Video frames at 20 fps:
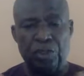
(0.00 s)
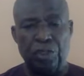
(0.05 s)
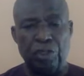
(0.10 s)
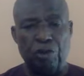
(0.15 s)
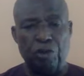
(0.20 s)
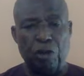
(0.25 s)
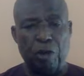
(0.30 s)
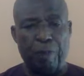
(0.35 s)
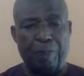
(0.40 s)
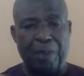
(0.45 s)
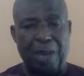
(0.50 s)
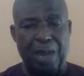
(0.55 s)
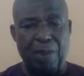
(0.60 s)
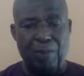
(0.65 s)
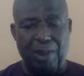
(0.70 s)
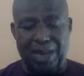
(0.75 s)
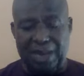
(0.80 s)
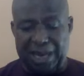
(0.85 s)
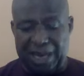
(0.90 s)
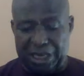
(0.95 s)
No
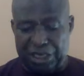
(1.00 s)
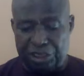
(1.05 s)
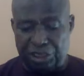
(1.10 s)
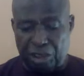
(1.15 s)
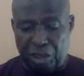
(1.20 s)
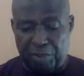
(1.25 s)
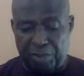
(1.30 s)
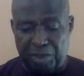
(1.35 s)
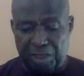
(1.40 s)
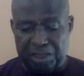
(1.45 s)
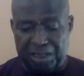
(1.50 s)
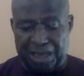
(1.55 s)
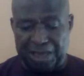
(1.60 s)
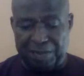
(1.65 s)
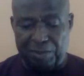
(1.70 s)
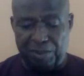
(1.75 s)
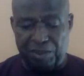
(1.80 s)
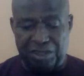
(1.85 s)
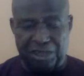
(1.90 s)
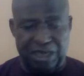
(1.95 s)
power can stop your
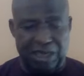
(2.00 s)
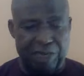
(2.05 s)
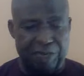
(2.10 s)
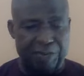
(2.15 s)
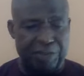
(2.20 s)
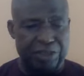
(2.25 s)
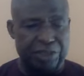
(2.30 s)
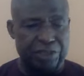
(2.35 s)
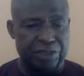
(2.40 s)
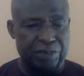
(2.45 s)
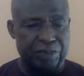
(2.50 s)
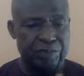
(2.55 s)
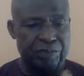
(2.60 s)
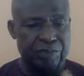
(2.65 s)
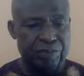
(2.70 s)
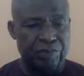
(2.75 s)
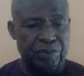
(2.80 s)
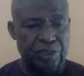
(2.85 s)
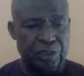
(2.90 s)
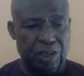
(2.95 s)
time of celebration.
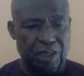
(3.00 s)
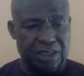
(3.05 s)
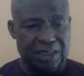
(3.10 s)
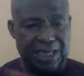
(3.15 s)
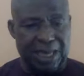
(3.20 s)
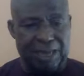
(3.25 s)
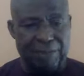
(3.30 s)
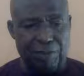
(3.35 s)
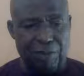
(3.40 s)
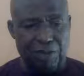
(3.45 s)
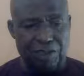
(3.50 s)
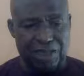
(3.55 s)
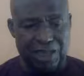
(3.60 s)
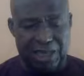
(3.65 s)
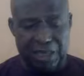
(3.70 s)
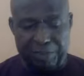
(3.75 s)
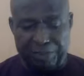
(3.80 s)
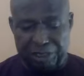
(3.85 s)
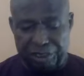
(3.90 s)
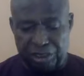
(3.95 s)
Your time of
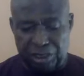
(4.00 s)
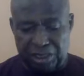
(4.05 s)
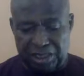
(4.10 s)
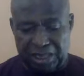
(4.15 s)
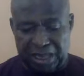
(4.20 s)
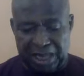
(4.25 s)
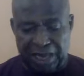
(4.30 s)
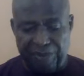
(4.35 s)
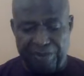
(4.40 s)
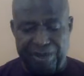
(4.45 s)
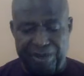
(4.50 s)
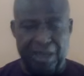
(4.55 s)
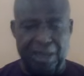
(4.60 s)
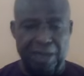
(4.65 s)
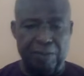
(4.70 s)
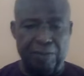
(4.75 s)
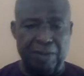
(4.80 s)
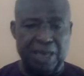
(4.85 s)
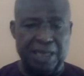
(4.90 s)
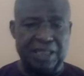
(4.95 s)
celebration is now in the
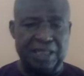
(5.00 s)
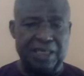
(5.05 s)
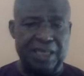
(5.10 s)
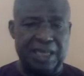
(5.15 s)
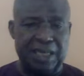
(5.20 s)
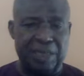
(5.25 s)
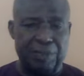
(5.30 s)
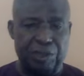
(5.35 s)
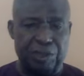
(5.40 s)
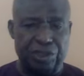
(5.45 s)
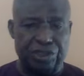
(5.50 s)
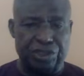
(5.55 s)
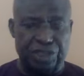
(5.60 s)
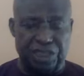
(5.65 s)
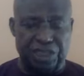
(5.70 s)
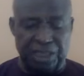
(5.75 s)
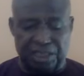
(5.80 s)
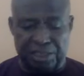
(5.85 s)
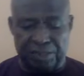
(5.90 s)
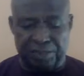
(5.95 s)
mighty name of
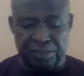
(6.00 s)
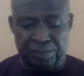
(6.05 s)
Jesus.